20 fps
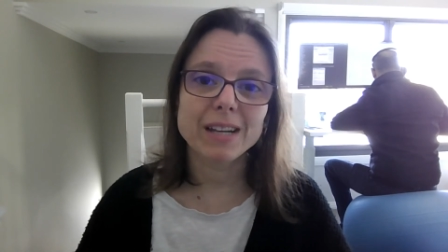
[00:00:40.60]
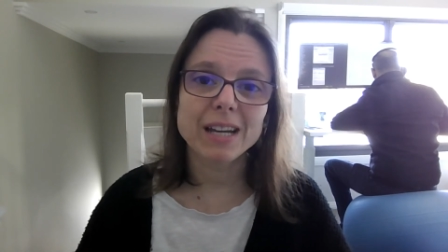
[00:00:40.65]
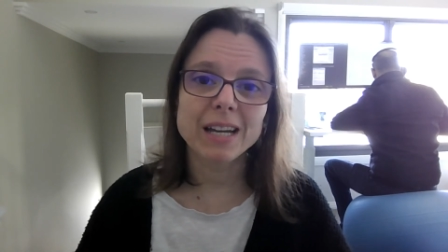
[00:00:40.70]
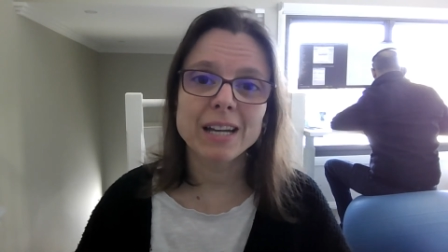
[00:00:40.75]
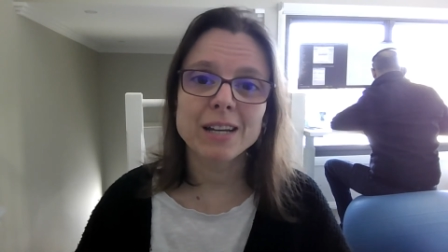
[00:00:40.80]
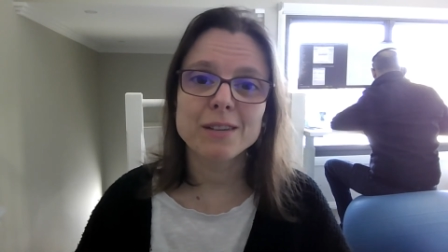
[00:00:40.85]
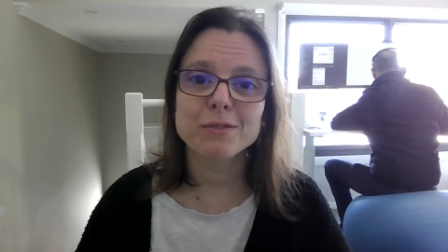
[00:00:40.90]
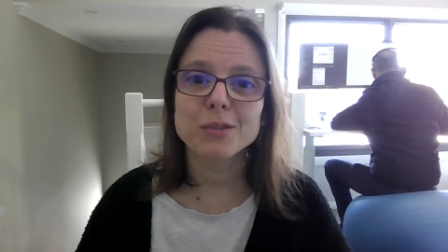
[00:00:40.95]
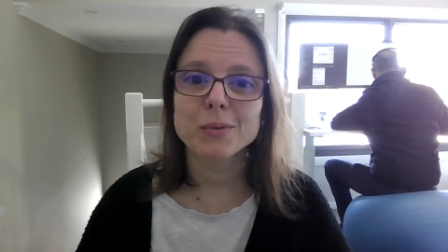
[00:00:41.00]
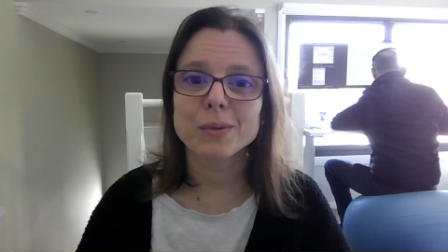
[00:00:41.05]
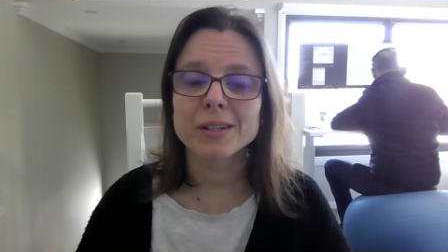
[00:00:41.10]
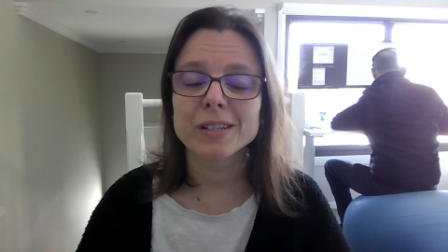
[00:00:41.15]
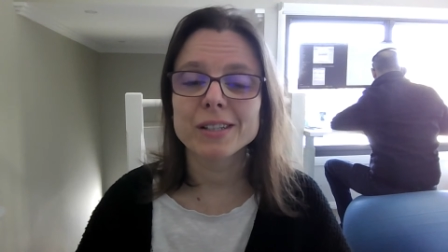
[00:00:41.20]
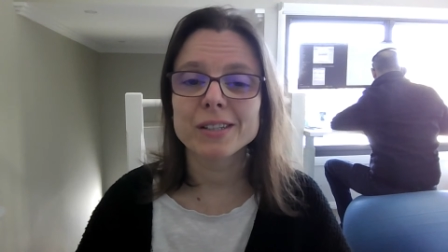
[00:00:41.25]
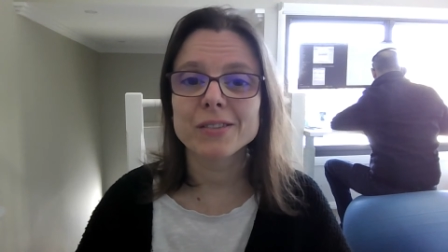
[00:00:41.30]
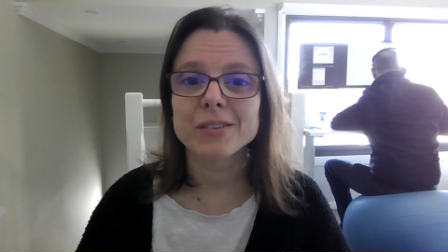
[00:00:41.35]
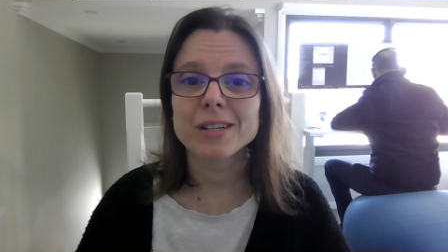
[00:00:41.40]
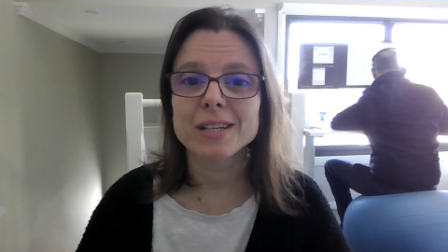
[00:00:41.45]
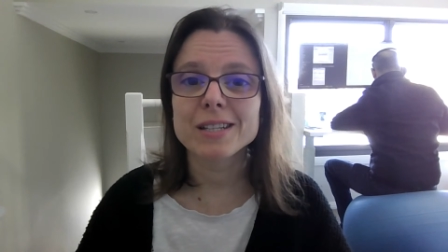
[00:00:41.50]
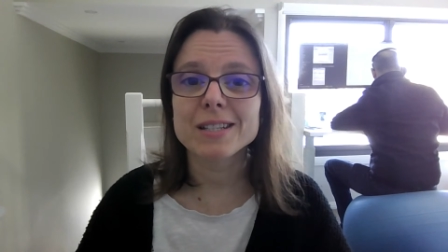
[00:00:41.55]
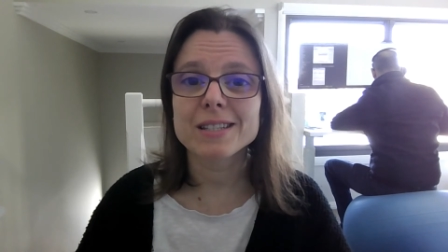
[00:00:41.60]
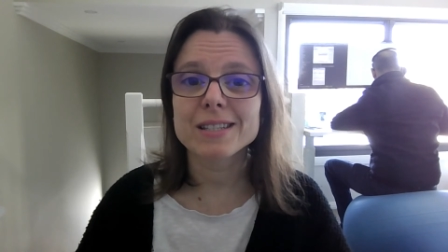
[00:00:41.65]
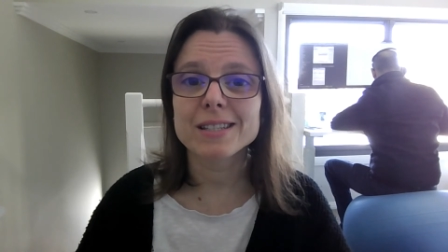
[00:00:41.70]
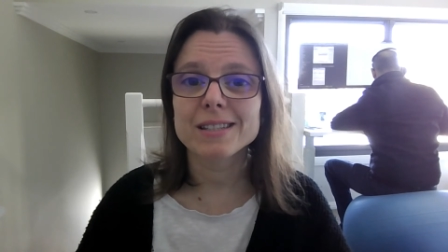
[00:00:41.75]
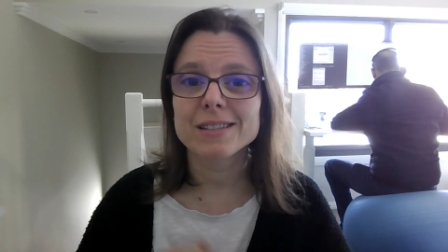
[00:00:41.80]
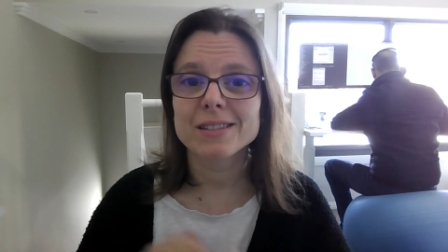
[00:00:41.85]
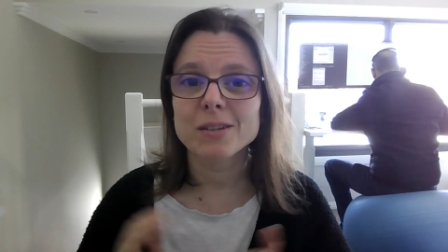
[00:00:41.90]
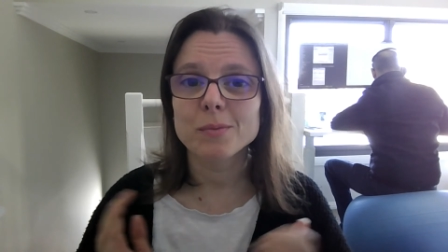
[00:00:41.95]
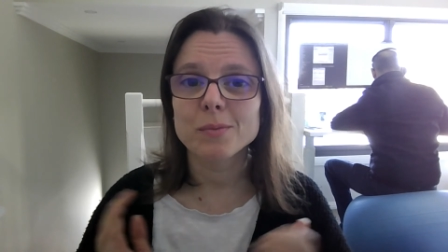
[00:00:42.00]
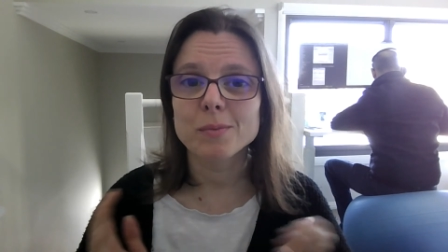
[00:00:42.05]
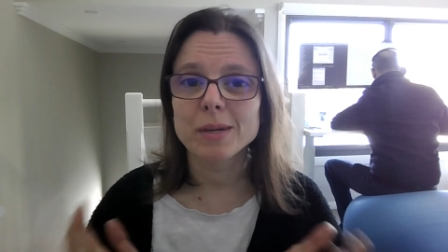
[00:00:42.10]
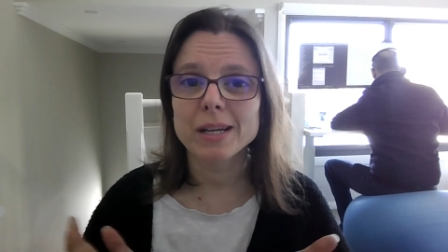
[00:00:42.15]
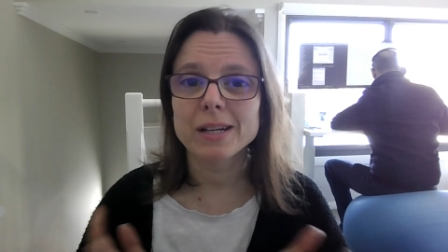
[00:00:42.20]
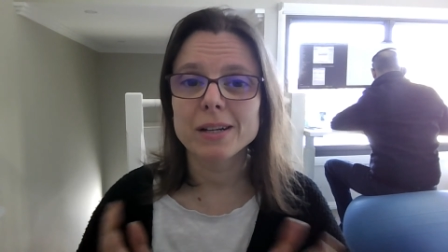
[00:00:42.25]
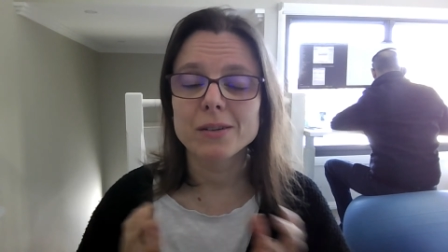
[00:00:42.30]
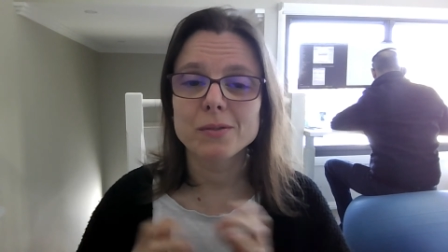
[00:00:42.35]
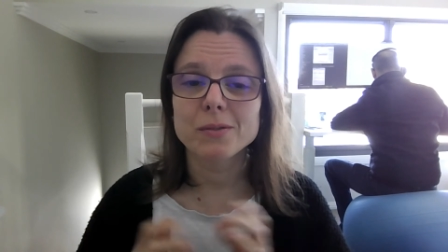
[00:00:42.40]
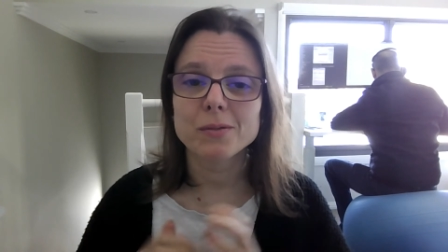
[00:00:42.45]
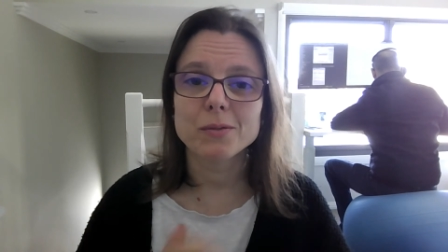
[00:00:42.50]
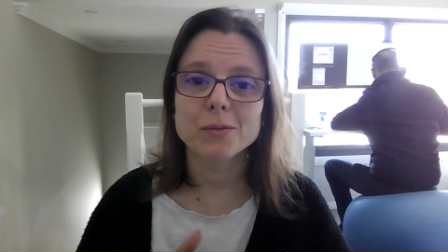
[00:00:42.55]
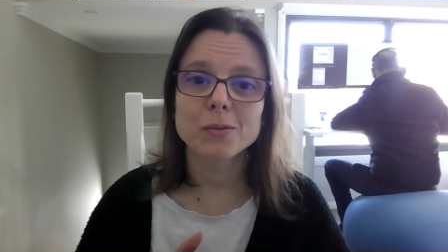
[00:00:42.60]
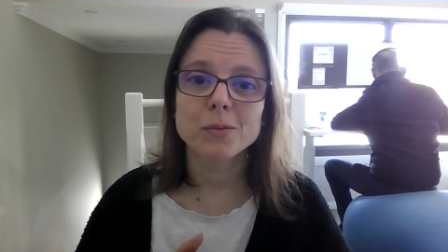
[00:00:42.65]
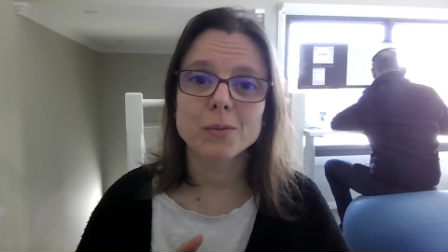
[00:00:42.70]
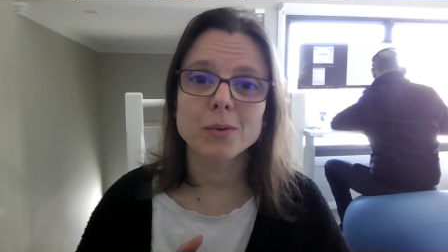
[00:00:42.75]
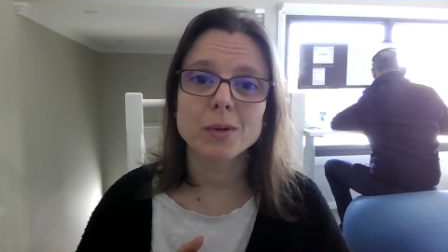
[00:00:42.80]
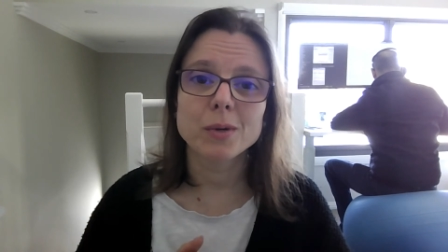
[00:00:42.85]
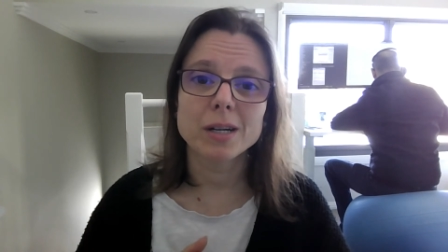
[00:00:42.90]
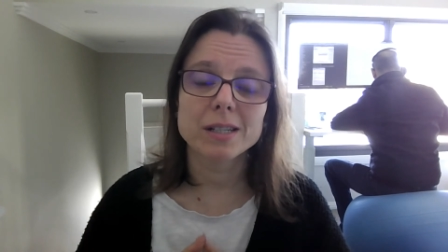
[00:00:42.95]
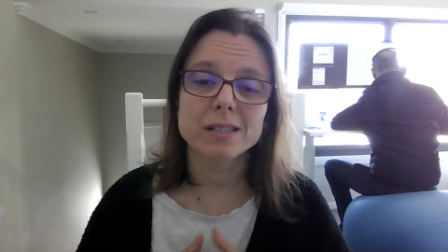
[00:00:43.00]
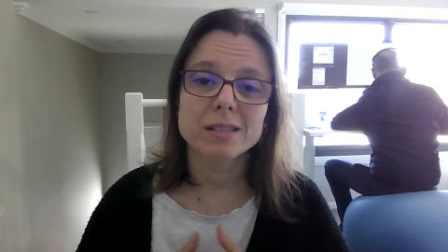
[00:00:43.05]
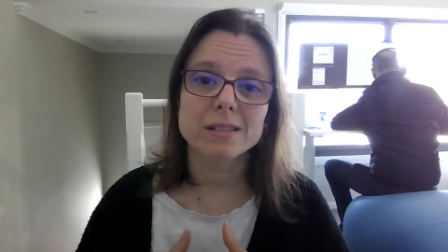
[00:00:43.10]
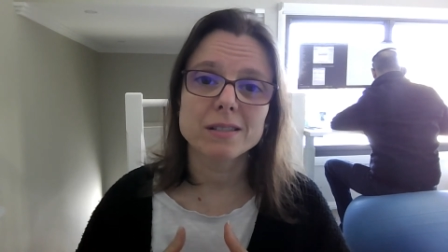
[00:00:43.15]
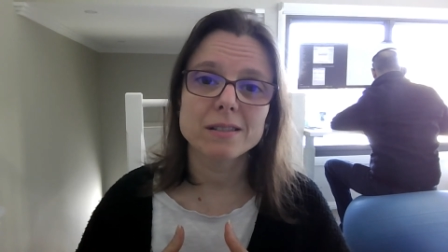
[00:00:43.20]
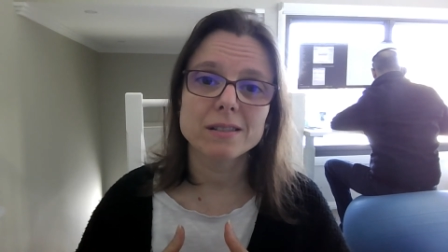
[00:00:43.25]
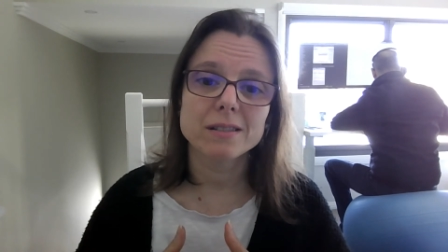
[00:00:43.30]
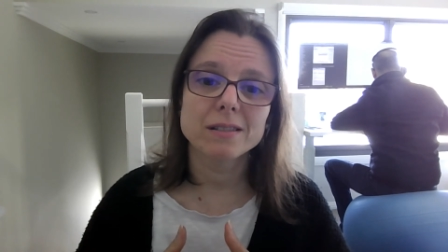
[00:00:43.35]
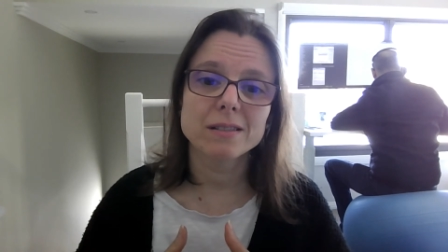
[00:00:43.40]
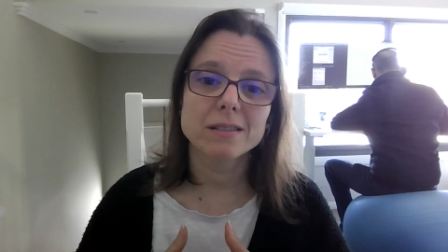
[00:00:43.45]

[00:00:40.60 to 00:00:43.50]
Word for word: everyone agrees, no matter what